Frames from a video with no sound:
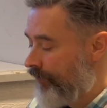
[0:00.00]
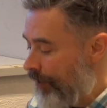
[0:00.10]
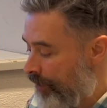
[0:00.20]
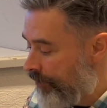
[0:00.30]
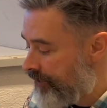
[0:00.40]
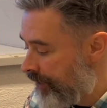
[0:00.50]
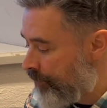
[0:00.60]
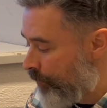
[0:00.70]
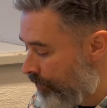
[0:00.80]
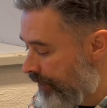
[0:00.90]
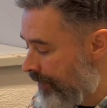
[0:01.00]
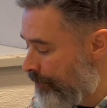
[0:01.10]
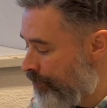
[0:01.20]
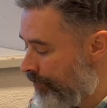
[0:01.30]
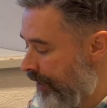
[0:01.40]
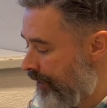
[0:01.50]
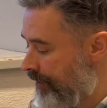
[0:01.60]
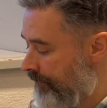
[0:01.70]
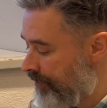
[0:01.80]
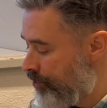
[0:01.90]
But it was exploring
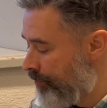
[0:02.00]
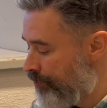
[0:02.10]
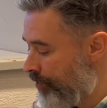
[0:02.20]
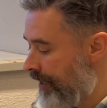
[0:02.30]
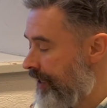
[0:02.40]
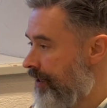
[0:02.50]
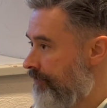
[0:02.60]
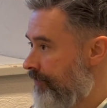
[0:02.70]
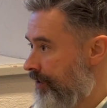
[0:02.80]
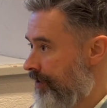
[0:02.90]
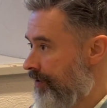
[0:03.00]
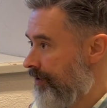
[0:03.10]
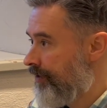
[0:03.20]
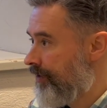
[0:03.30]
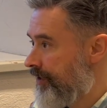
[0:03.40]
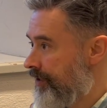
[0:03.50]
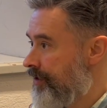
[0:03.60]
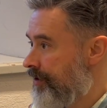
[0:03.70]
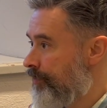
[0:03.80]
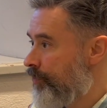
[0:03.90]
the eventual breaking of the
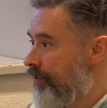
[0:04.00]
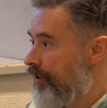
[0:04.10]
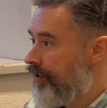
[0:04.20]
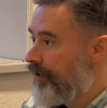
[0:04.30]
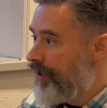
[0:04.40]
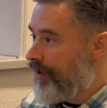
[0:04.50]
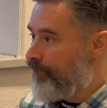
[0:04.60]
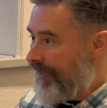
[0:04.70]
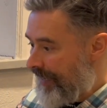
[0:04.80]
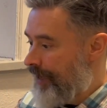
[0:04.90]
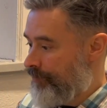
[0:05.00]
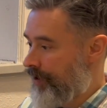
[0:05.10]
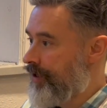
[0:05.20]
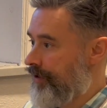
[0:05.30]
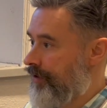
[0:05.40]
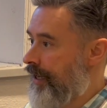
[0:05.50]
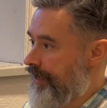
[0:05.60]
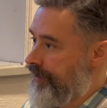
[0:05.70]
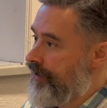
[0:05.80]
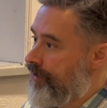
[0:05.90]
system that became this
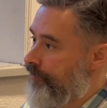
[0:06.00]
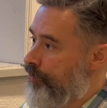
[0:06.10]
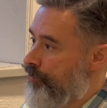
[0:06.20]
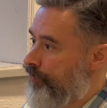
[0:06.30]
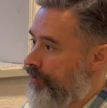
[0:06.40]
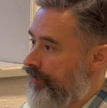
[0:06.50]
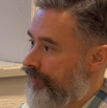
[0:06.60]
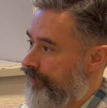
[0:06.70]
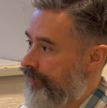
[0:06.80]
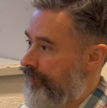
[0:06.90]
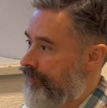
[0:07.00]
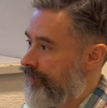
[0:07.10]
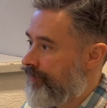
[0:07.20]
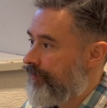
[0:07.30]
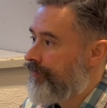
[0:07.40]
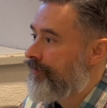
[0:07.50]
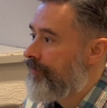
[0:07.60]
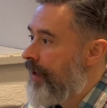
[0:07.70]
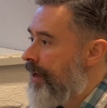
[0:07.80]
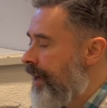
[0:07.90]
idea of the movement.
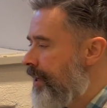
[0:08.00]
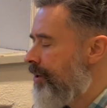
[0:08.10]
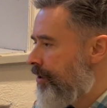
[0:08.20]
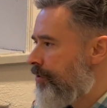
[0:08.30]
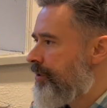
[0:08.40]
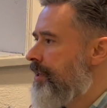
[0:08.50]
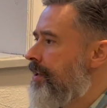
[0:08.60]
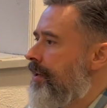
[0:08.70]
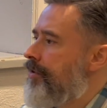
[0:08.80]
And you see that.